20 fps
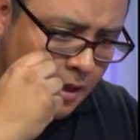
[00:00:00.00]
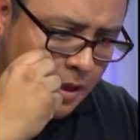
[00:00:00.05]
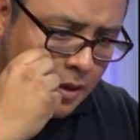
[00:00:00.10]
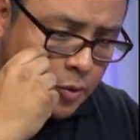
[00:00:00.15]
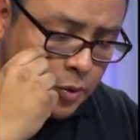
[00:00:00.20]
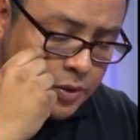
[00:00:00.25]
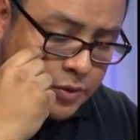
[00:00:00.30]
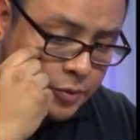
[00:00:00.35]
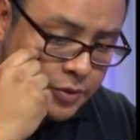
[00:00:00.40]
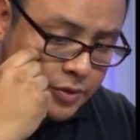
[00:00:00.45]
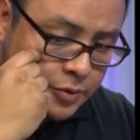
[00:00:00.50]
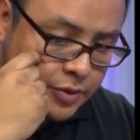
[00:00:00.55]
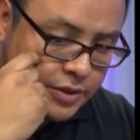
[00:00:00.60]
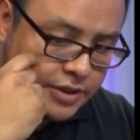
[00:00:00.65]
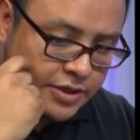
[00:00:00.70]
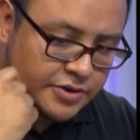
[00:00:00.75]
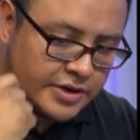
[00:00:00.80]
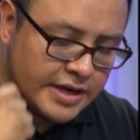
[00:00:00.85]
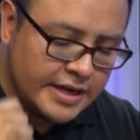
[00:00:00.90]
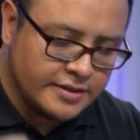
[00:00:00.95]
With, with
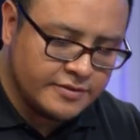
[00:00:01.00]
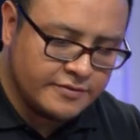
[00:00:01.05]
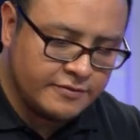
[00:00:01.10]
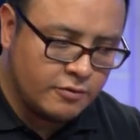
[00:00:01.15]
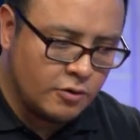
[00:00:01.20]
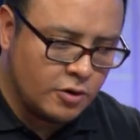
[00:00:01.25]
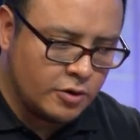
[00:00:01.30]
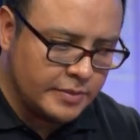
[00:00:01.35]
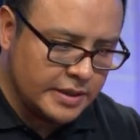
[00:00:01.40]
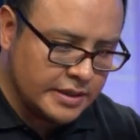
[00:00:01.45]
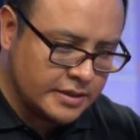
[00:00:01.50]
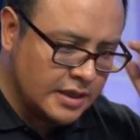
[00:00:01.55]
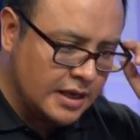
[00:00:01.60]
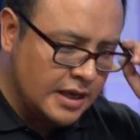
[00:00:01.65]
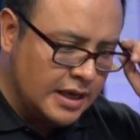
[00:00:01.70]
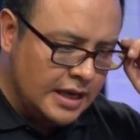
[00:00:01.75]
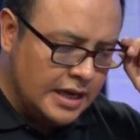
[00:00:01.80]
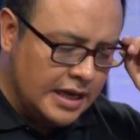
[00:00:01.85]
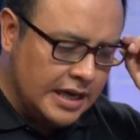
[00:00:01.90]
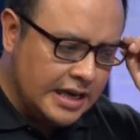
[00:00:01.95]
the right format.
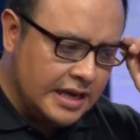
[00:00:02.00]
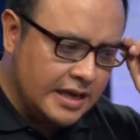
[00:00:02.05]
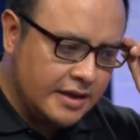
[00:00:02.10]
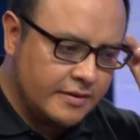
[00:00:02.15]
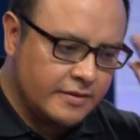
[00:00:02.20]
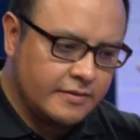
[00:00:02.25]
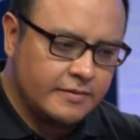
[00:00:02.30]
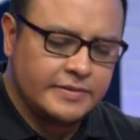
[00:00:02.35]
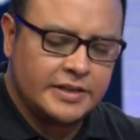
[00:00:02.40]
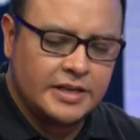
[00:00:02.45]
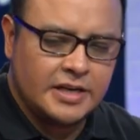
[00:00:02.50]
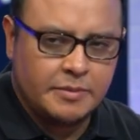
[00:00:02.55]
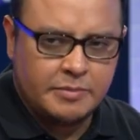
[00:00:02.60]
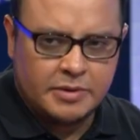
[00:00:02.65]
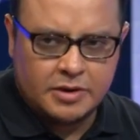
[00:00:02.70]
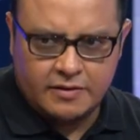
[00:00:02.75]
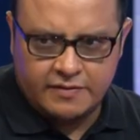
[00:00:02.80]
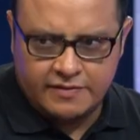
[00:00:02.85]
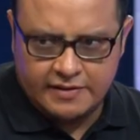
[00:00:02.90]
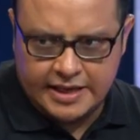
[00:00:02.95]
Uh, the
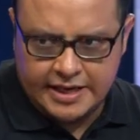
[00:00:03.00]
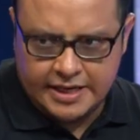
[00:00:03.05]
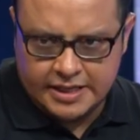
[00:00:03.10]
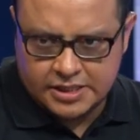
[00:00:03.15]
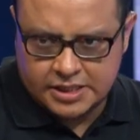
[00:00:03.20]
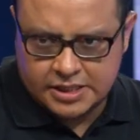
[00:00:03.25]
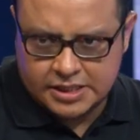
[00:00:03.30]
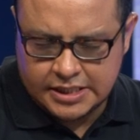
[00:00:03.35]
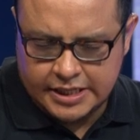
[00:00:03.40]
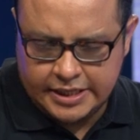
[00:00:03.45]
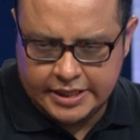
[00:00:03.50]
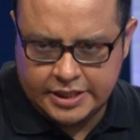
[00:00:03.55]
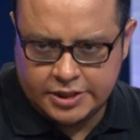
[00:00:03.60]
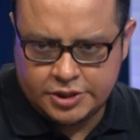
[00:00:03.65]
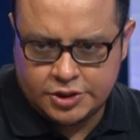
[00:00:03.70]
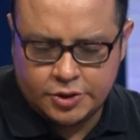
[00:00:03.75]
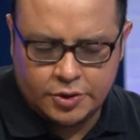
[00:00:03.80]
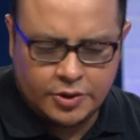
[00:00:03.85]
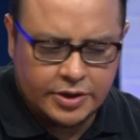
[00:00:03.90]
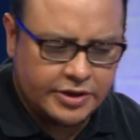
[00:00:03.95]
number of links in
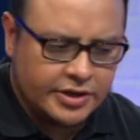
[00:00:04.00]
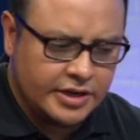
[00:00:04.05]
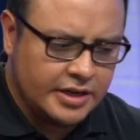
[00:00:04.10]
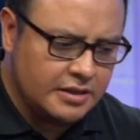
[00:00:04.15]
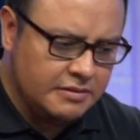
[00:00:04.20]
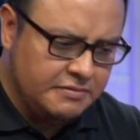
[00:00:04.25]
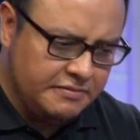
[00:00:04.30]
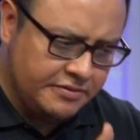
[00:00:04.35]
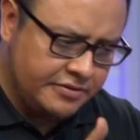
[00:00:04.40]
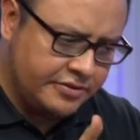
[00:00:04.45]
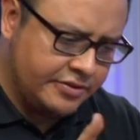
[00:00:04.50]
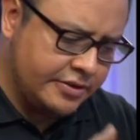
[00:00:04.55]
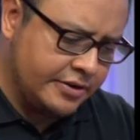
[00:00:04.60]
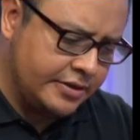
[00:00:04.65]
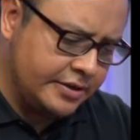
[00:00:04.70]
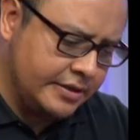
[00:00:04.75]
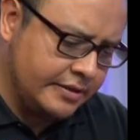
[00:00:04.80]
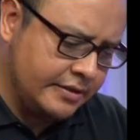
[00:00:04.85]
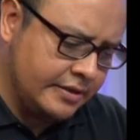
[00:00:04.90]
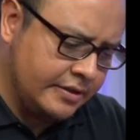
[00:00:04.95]
each U R L,
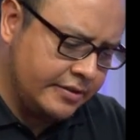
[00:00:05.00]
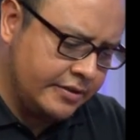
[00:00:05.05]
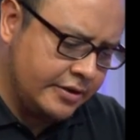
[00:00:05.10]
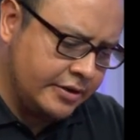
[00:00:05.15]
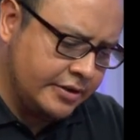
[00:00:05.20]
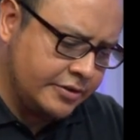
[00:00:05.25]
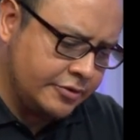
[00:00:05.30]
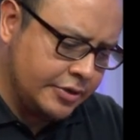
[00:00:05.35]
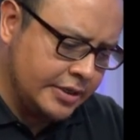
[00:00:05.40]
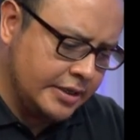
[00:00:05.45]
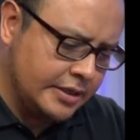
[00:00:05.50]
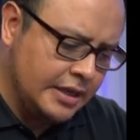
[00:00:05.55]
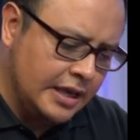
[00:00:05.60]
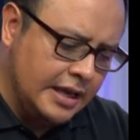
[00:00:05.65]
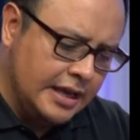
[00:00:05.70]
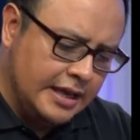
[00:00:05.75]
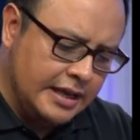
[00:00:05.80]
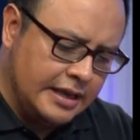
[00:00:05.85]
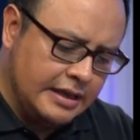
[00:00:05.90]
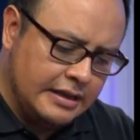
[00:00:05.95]
thirty-three
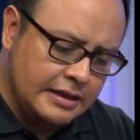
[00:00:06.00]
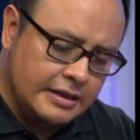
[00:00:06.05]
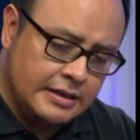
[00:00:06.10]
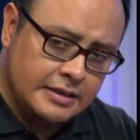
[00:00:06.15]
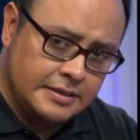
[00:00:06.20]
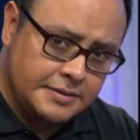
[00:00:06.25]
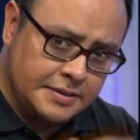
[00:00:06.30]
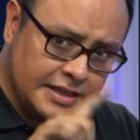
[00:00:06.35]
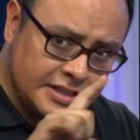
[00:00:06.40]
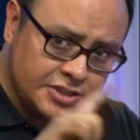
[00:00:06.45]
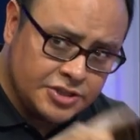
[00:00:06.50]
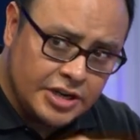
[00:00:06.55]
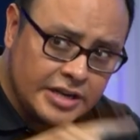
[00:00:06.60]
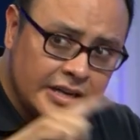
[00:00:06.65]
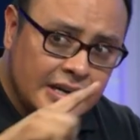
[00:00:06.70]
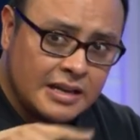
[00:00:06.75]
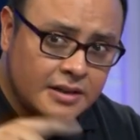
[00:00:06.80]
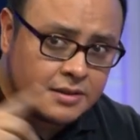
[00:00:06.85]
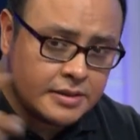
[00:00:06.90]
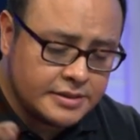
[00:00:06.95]
uh,
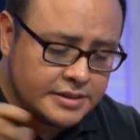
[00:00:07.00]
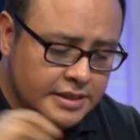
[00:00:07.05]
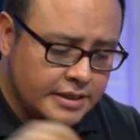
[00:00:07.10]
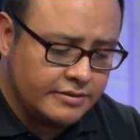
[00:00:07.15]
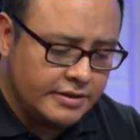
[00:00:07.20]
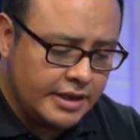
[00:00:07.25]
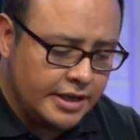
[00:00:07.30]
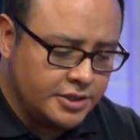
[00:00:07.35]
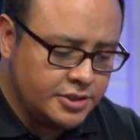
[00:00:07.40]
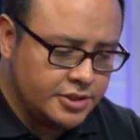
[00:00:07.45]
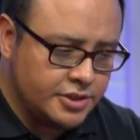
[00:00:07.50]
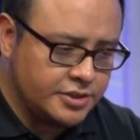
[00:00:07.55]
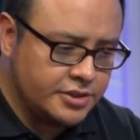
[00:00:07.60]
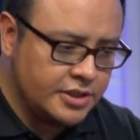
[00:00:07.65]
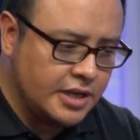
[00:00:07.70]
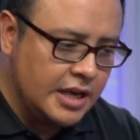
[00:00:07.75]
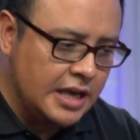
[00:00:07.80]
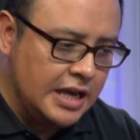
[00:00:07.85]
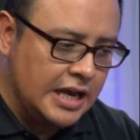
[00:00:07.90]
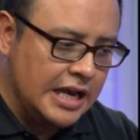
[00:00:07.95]
external citations,
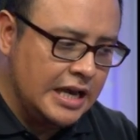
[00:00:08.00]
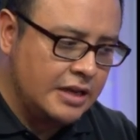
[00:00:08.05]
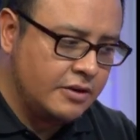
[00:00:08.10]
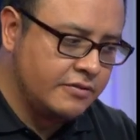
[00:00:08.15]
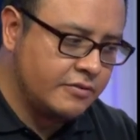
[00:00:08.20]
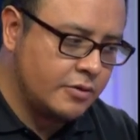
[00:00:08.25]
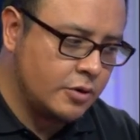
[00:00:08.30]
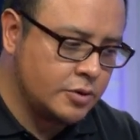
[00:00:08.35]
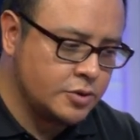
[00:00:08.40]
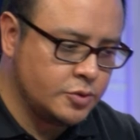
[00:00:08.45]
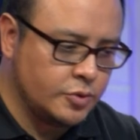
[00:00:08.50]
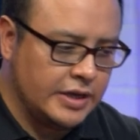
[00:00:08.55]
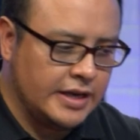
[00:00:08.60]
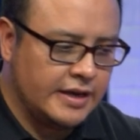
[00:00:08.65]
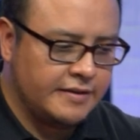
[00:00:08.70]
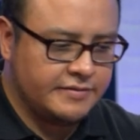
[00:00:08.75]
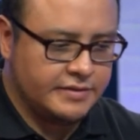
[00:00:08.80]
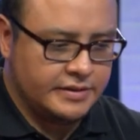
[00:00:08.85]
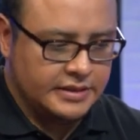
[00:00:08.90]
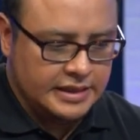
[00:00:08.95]
and of course we
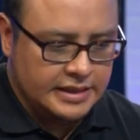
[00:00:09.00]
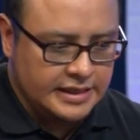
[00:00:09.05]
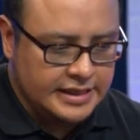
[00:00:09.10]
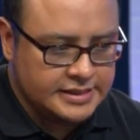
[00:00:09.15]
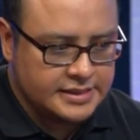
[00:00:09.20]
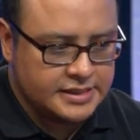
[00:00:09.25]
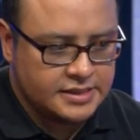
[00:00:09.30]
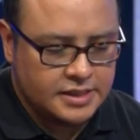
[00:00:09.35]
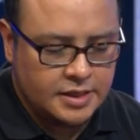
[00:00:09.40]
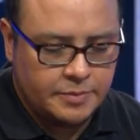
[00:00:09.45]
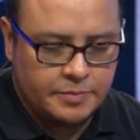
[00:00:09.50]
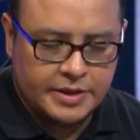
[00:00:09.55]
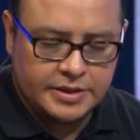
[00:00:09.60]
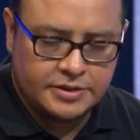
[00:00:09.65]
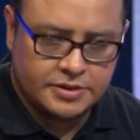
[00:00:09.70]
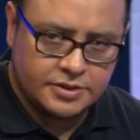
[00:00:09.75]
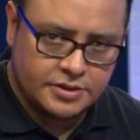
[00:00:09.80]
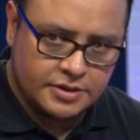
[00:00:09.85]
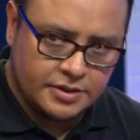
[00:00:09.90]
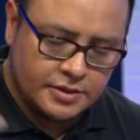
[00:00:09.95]
have the list
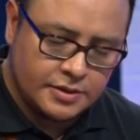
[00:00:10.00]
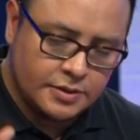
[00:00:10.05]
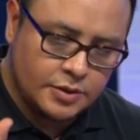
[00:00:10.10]
snippets.